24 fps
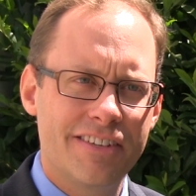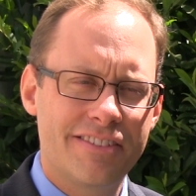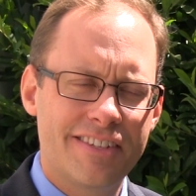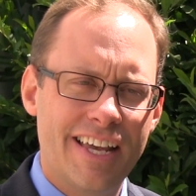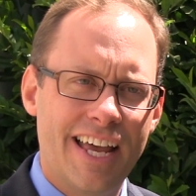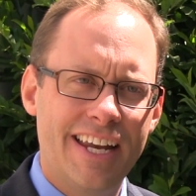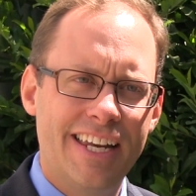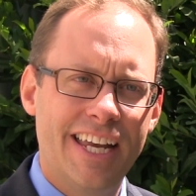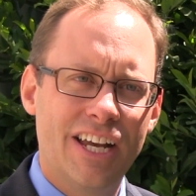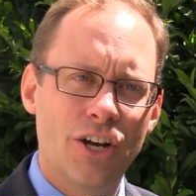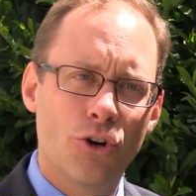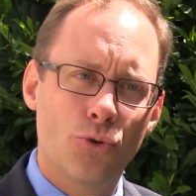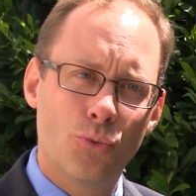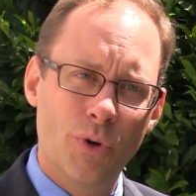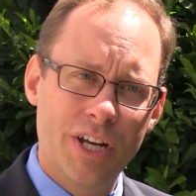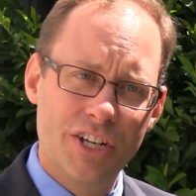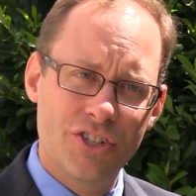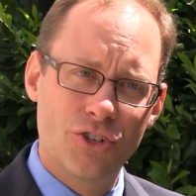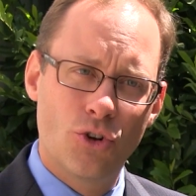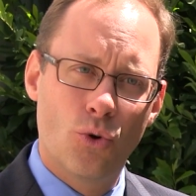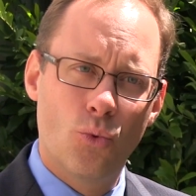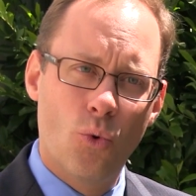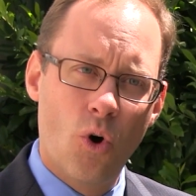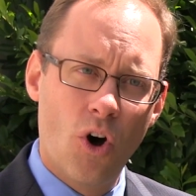the San Diego
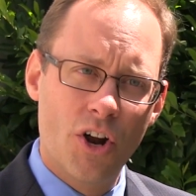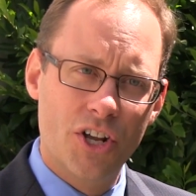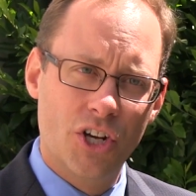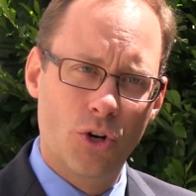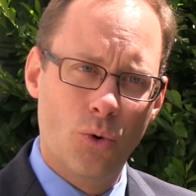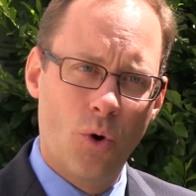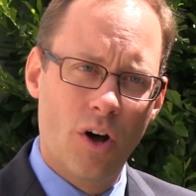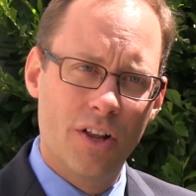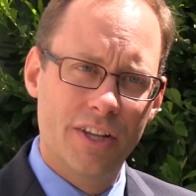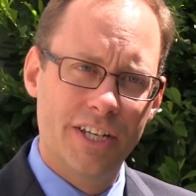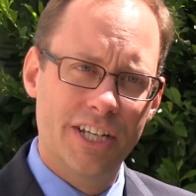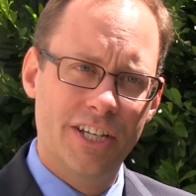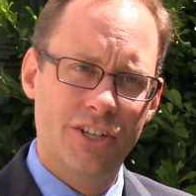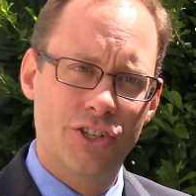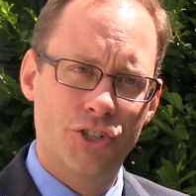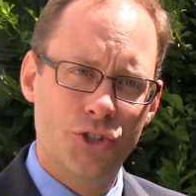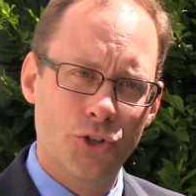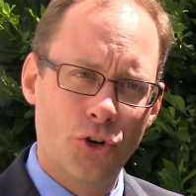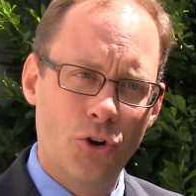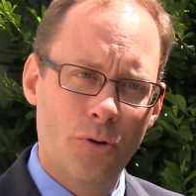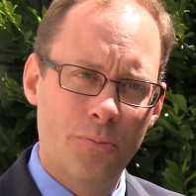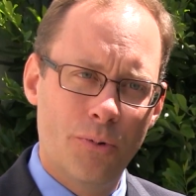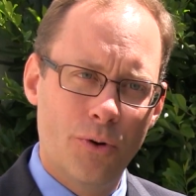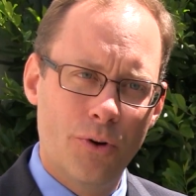Regional Water Quality
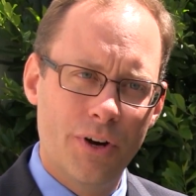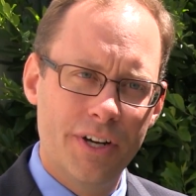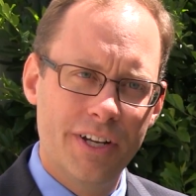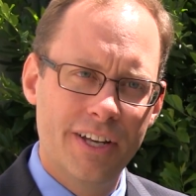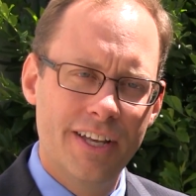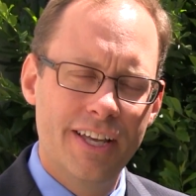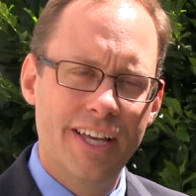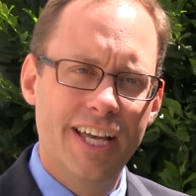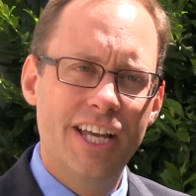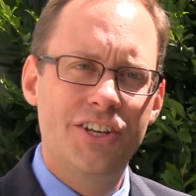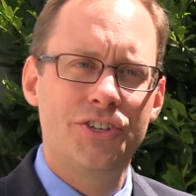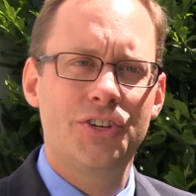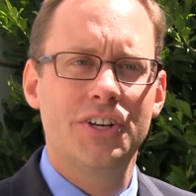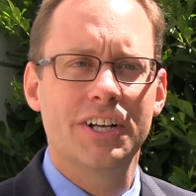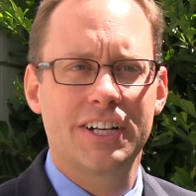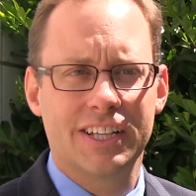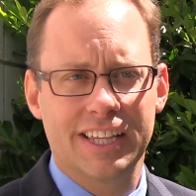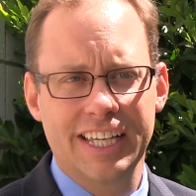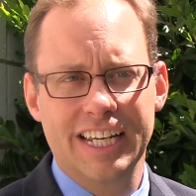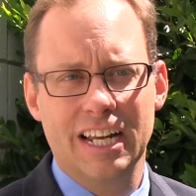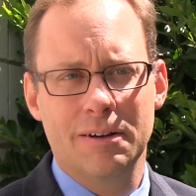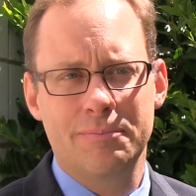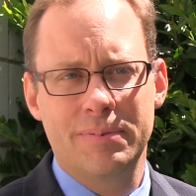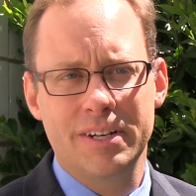Control Board issued a
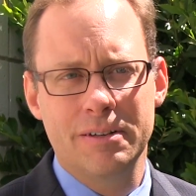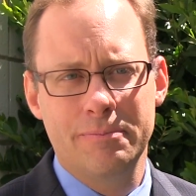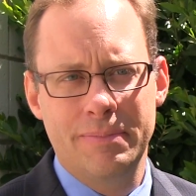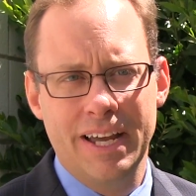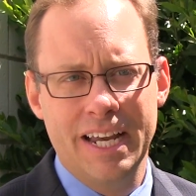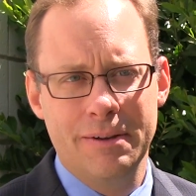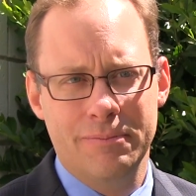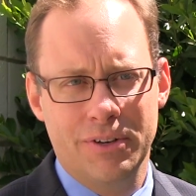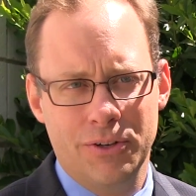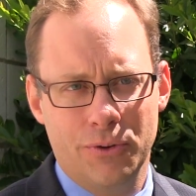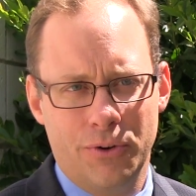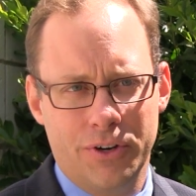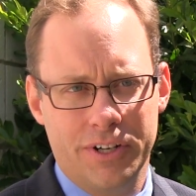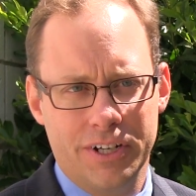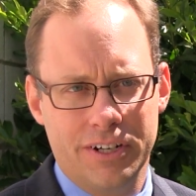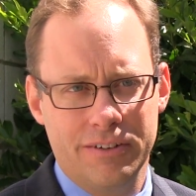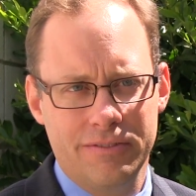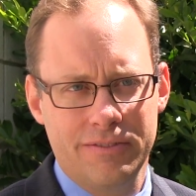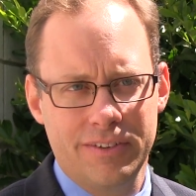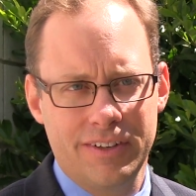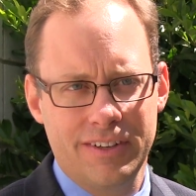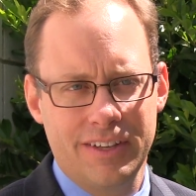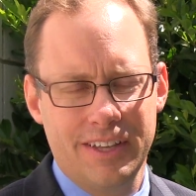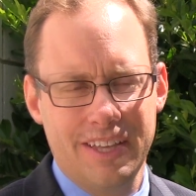cleanup and abatement
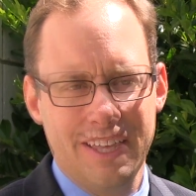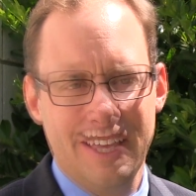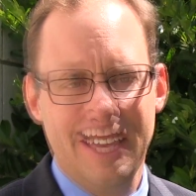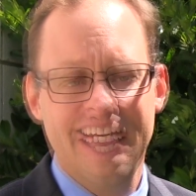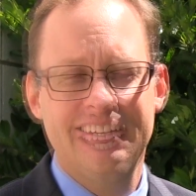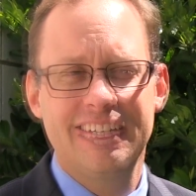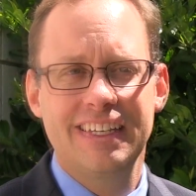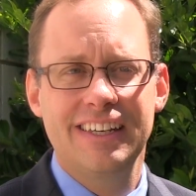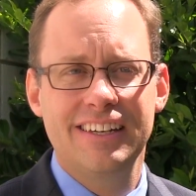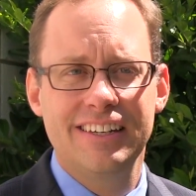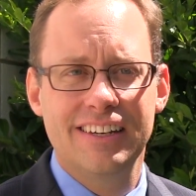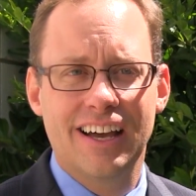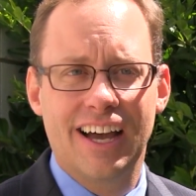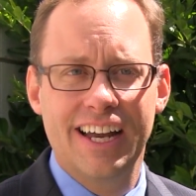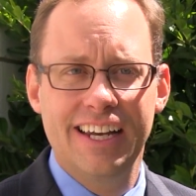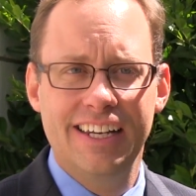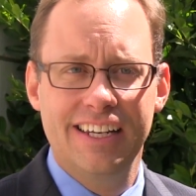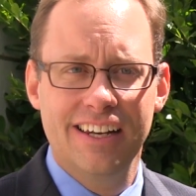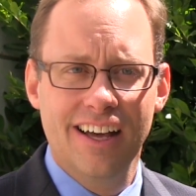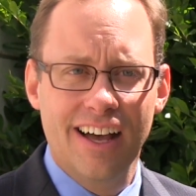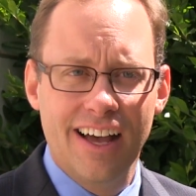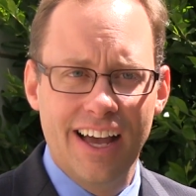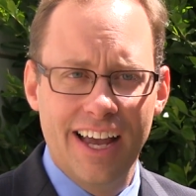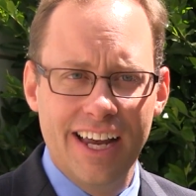order. In
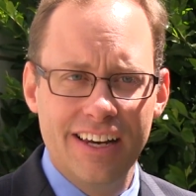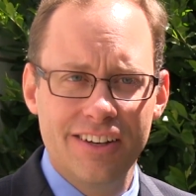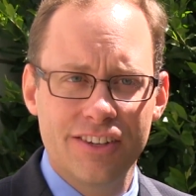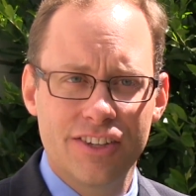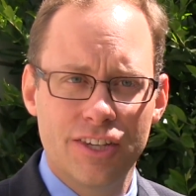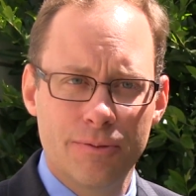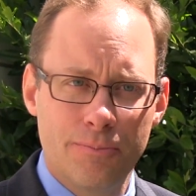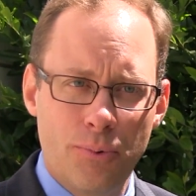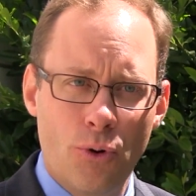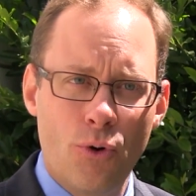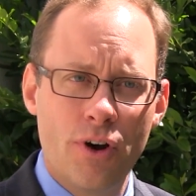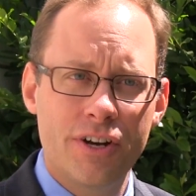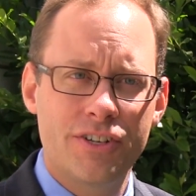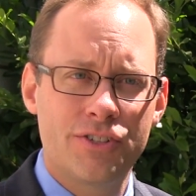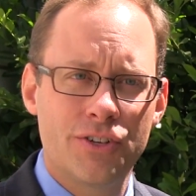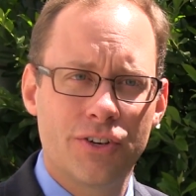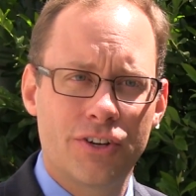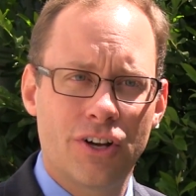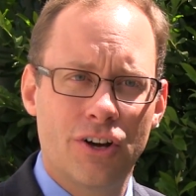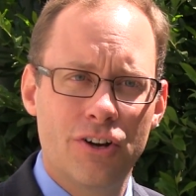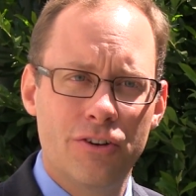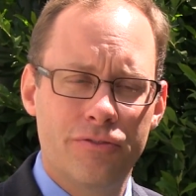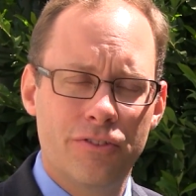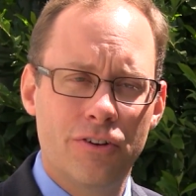1999, the port
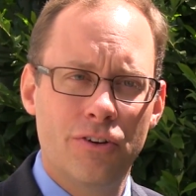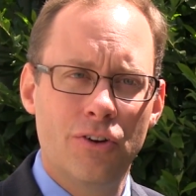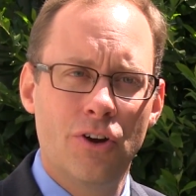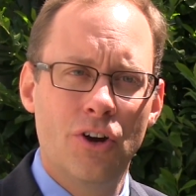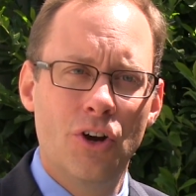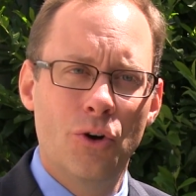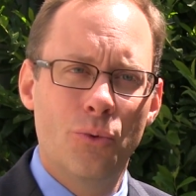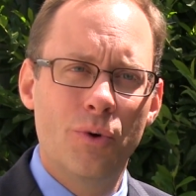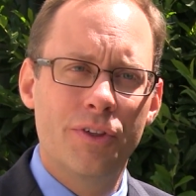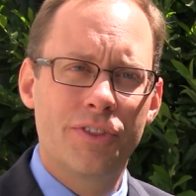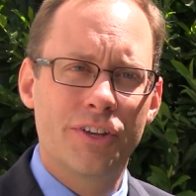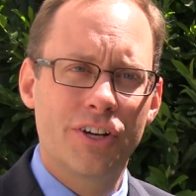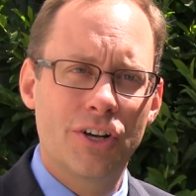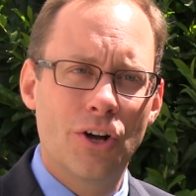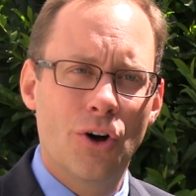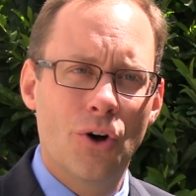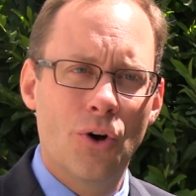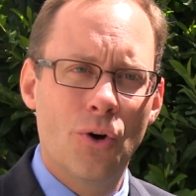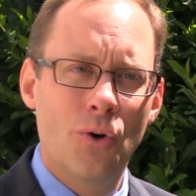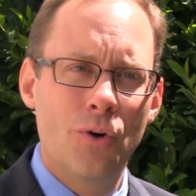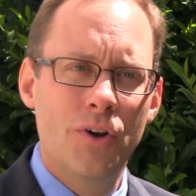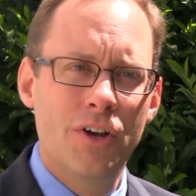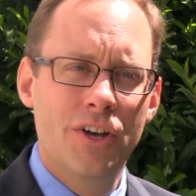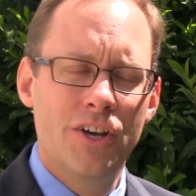took over with the
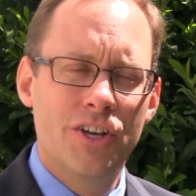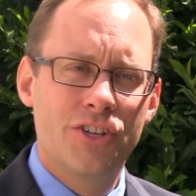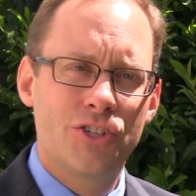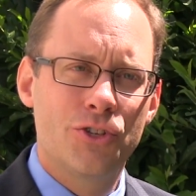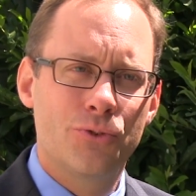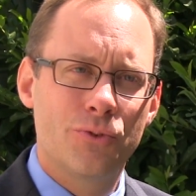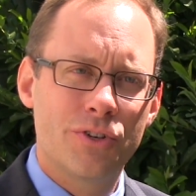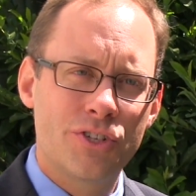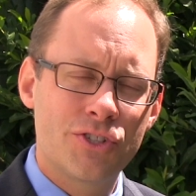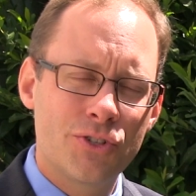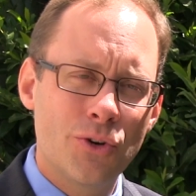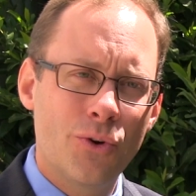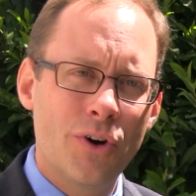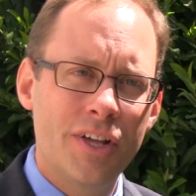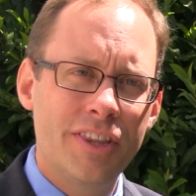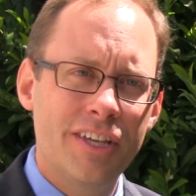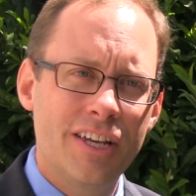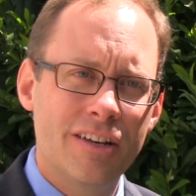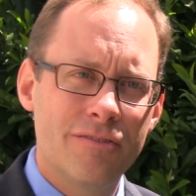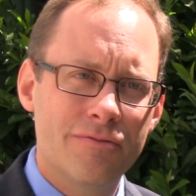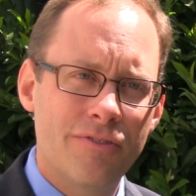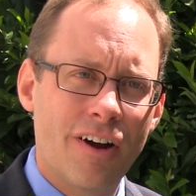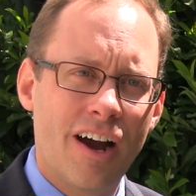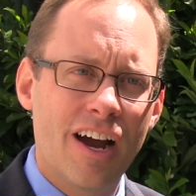goal to restore
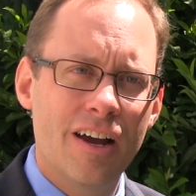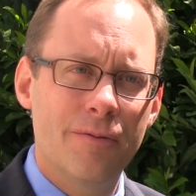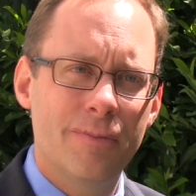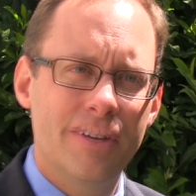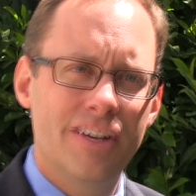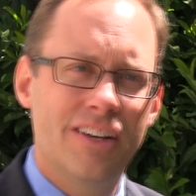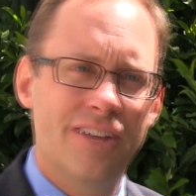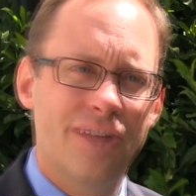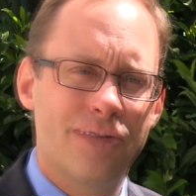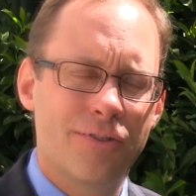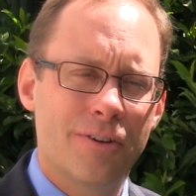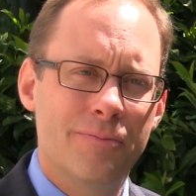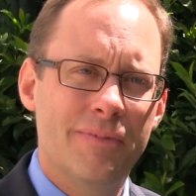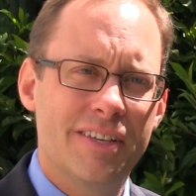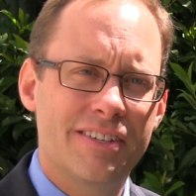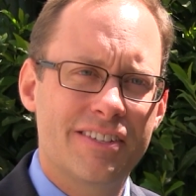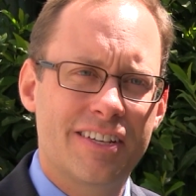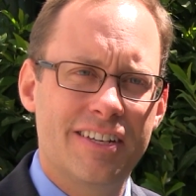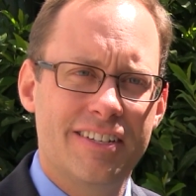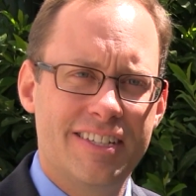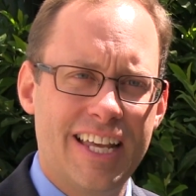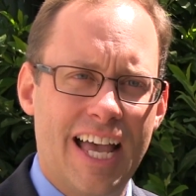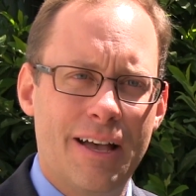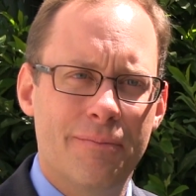the environment from
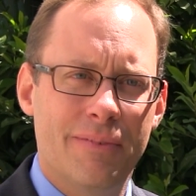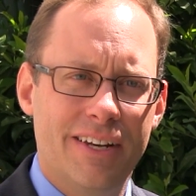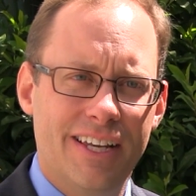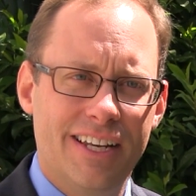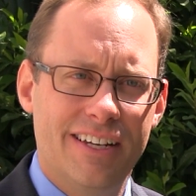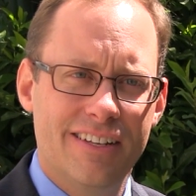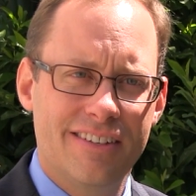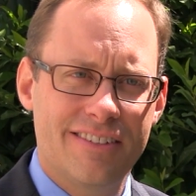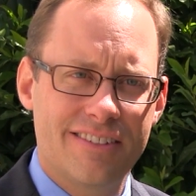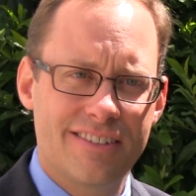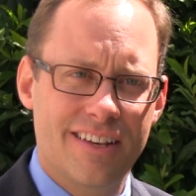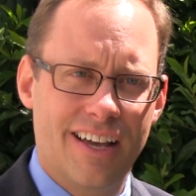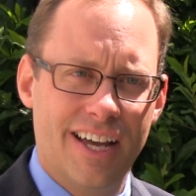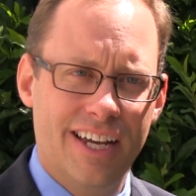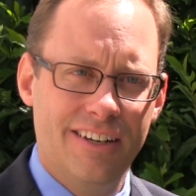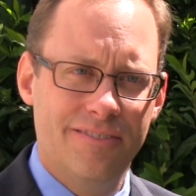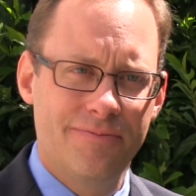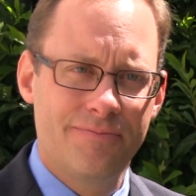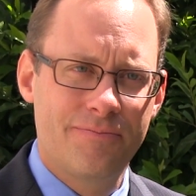this contaminated site.